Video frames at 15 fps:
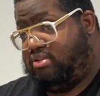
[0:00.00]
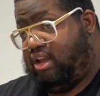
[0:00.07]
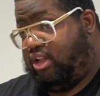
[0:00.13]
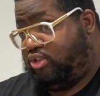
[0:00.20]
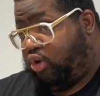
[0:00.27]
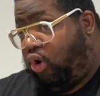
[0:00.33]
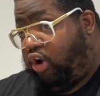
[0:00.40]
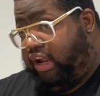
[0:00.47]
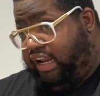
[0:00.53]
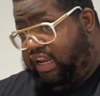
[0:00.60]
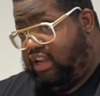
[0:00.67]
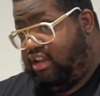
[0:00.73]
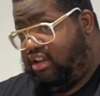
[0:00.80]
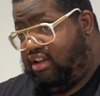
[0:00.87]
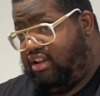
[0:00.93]
A
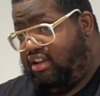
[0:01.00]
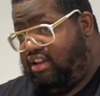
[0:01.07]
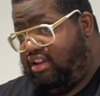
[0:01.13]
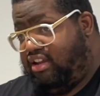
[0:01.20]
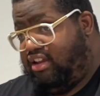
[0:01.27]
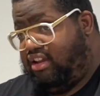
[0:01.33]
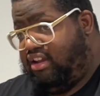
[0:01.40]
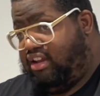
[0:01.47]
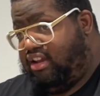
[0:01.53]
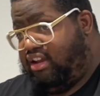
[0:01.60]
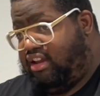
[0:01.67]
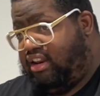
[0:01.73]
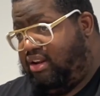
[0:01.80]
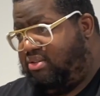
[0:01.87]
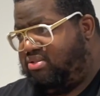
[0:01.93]
toy. Wow.
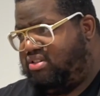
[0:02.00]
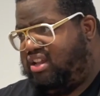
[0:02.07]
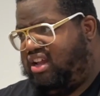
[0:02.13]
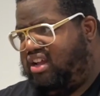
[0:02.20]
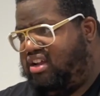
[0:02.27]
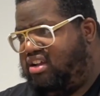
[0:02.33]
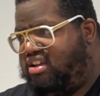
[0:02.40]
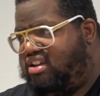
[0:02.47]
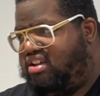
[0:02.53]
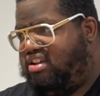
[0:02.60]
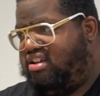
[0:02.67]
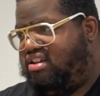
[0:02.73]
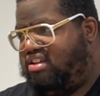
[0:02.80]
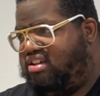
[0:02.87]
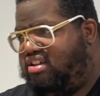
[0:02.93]
And I was like,
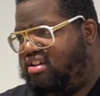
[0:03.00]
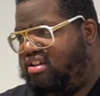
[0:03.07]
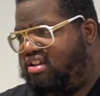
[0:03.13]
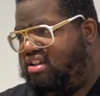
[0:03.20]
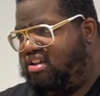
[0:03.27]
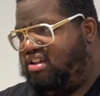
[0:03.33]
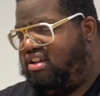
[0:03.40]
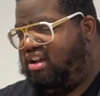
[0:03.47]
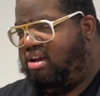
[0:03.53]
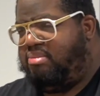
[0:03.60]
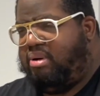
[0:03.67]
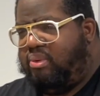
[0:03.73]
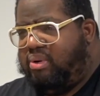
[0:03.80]
am I